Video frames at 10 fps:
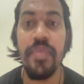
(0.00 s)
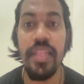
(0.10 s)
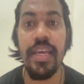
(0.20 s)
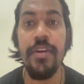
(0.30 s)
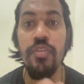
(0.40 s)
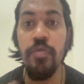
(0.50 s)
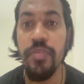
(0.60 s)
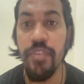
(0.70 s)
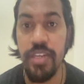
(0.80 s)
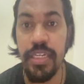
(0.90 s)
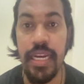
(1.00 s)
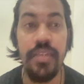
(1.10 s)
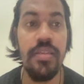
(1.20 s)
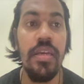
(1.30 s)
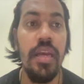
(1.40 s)
They can do brute force
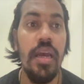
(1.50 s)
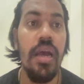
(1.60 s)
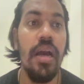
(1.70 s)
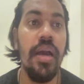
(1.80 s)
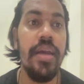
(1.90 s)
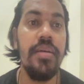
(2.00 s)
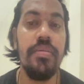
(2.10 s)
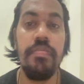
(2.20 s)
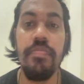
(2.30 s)
attacks, and